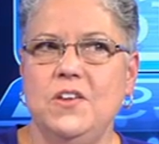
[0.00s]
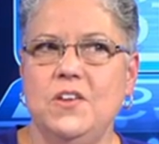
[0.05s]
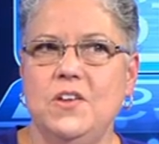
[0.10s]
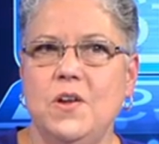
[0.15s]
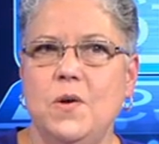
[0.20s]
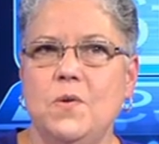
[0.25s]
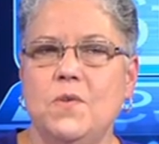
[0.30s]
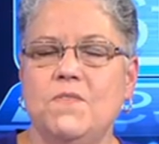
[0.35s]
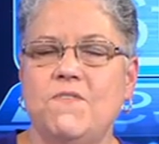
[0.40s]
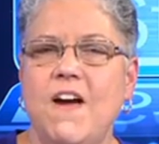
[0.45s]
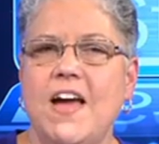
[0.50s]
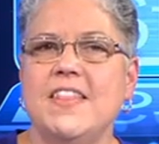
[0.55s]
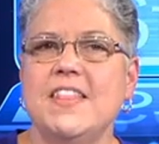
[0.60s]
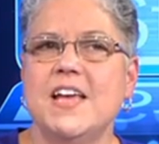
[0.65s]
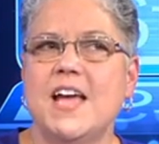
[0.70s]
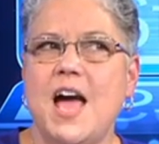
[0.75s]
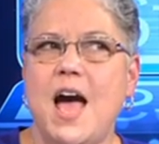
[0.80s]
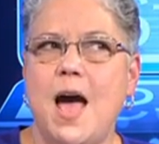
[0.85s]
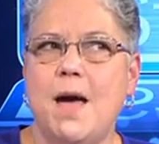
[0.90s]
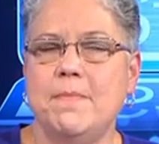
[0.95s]
you know, find
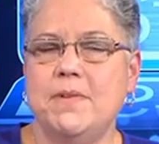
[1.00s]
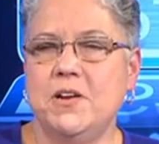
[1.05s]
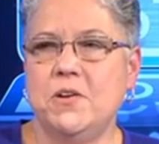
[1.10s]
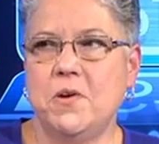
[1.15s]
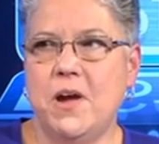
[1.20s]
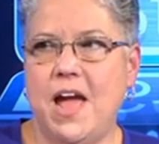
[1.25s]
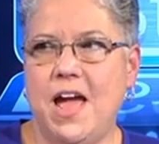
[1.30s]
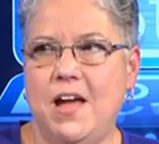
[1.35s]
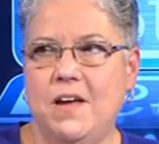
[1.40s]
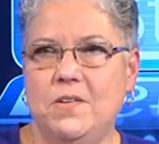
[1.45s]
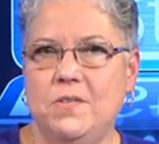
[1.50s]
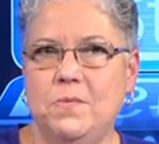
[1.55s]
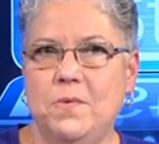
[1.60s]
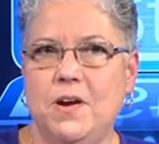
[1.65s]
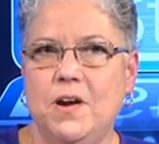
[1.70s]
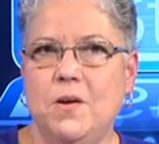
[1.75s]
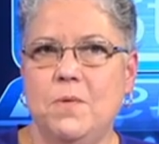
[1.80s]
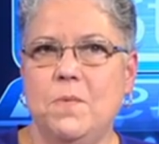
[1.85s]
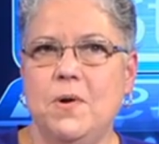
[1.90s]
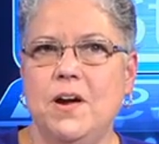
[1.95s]
the common ground.
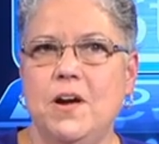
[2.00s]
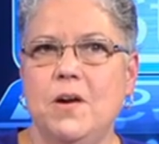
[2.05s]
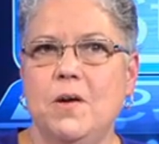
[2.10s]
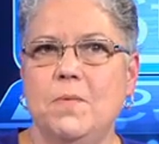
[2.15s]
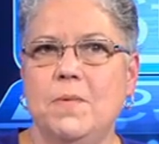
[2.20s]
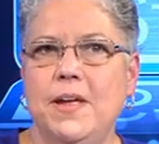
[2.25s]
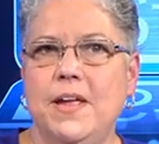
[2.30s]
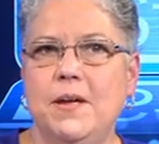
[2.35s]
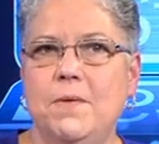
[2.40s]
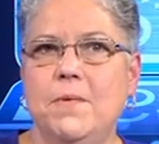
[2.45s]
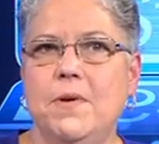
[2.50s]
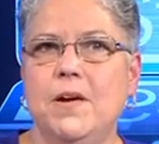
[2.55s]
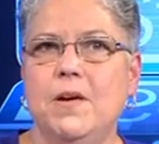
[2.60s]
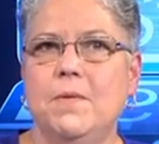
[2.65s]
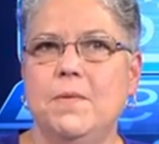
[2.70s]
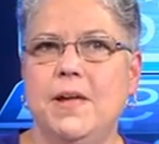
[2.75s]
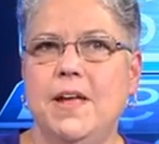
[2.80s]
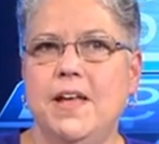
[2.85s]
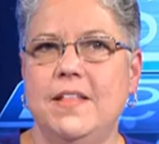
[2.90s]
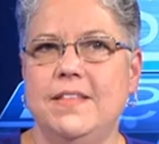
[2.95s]
Where, where are we, where
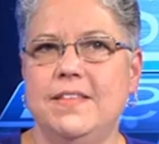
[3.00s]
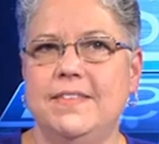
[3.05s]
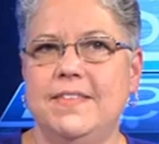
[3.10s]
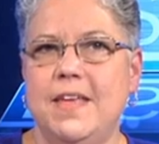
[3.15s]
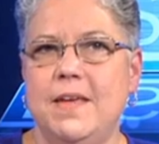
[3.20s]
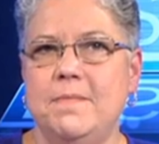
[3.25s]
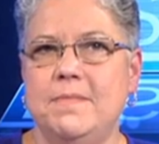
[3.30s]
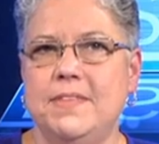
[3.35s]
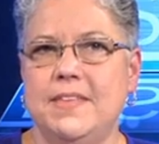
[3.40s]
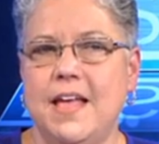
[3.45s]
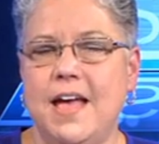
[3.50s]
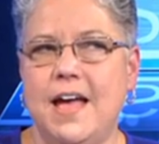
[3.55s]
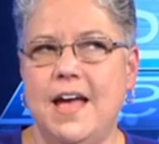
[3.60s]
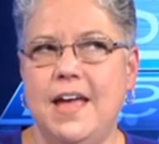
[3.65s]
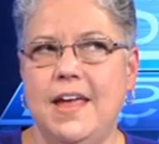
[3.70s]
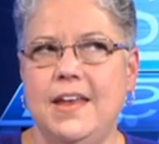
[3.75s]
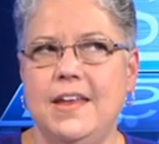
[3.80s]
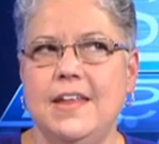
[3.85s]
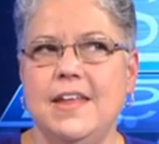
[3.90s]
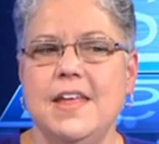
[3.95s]
are we on the same
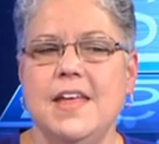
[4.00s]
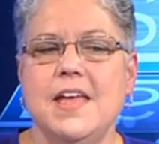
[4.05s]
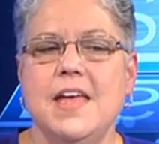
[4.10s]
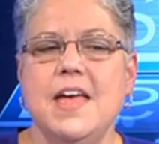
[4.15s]
side?